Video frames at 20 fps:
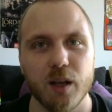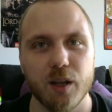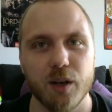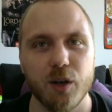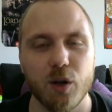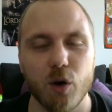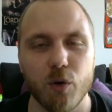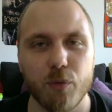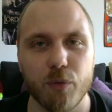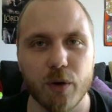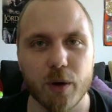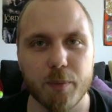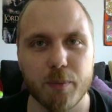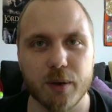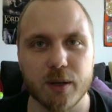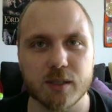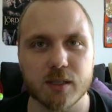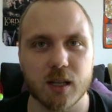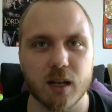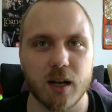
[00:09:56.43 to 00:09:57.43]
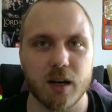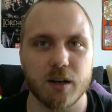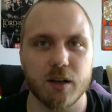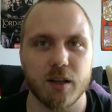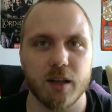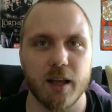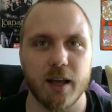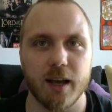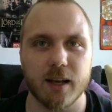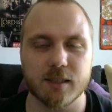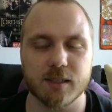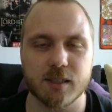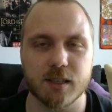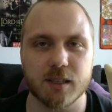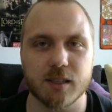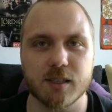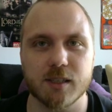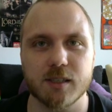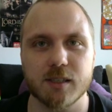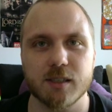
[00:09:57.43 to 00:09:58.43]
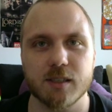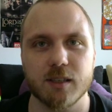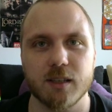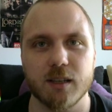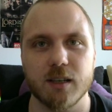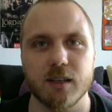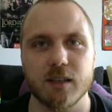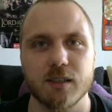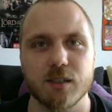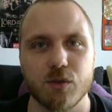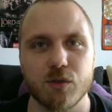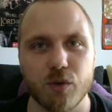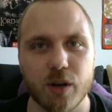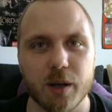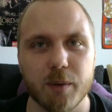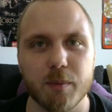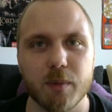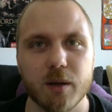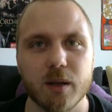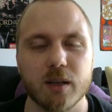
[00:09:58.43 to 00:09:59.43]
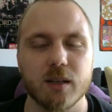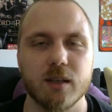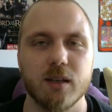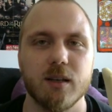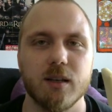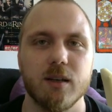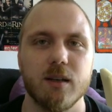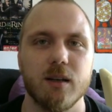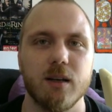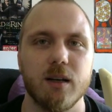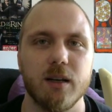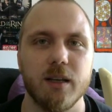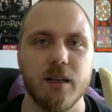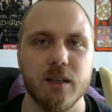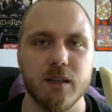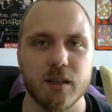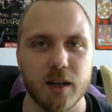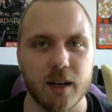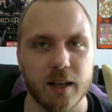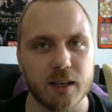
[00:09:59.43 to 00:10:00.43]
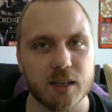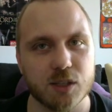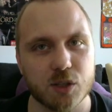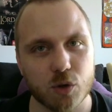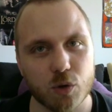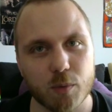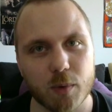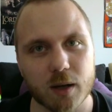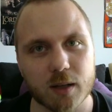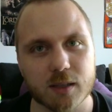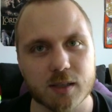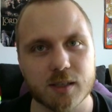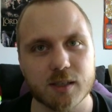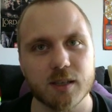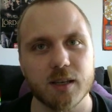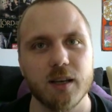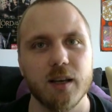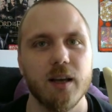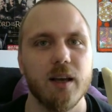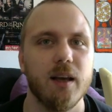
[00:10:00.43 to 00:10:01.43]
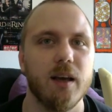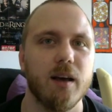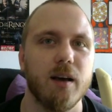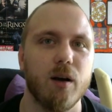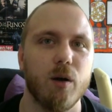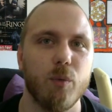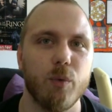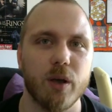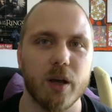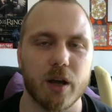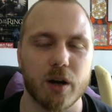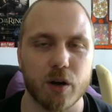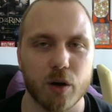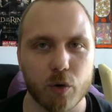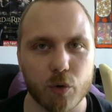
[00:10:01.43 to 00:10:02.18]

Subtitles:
no free pixel art assets stream in the next 2 months. We are